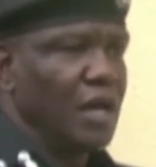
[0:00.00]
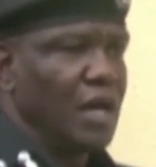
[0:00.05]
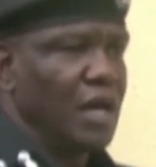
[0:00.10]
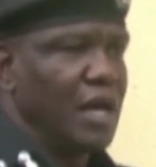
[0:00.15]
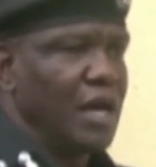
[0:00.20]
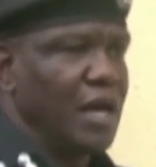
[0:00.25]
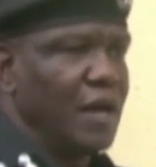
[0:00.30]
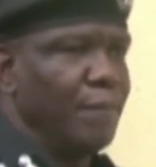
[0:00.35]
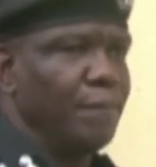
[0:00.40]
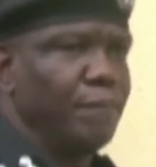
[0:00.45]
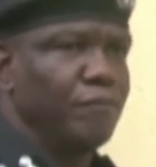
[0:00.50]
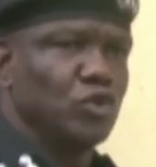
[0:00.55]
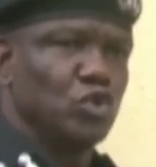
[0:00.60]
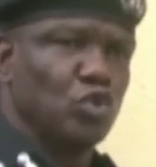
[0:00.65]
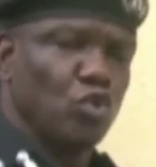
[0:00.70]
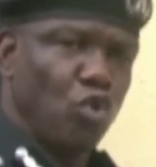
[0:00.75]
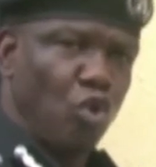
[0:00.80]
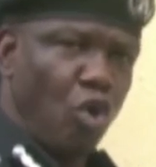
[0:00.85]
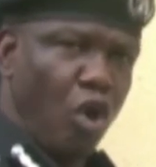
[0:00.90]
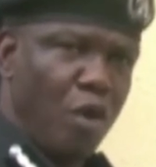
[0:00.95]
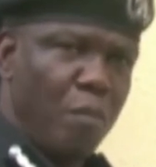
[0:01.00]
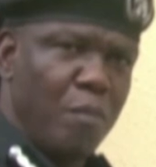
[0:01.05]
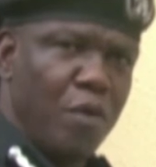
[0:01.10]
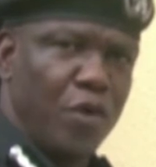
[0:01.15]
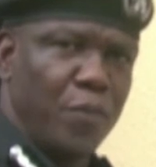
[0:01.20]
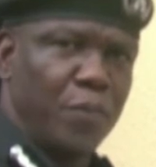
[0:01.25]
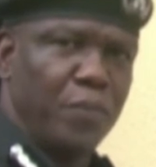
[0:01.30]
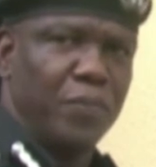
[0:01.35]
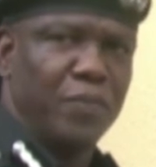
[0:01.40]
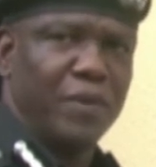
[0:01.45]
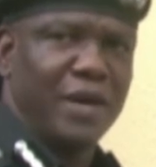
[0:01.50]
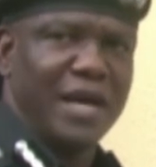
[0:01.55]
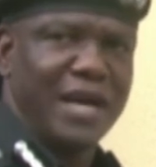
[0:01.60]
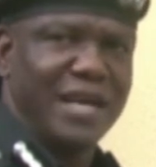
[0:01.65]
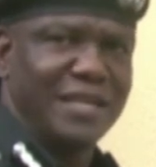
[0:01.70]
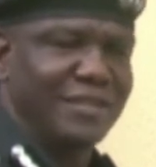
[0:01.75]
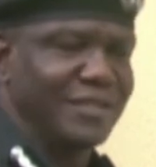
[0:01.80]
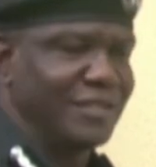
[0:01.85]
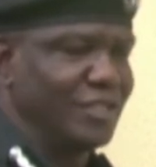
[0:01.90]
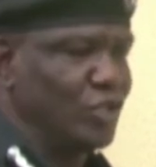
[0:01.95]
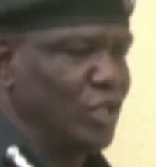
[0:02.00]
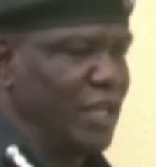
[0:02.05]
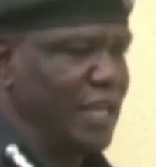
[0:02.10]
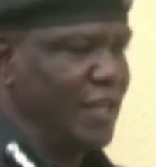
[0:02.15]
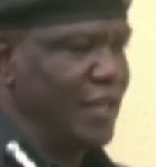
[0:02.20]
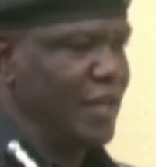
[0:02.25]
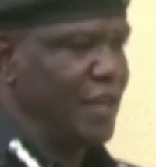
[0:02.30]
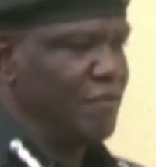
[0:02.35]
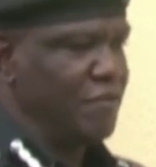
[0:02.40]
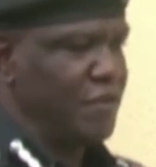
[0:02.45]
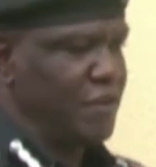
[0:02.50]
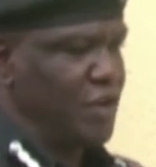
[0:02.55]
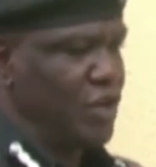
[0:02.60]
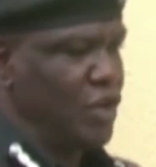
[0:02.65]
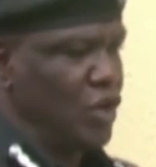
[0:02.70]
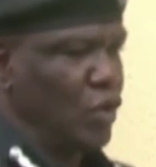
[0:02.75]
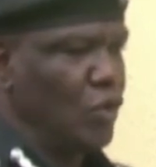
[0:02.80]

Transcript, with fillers: to come up and take a very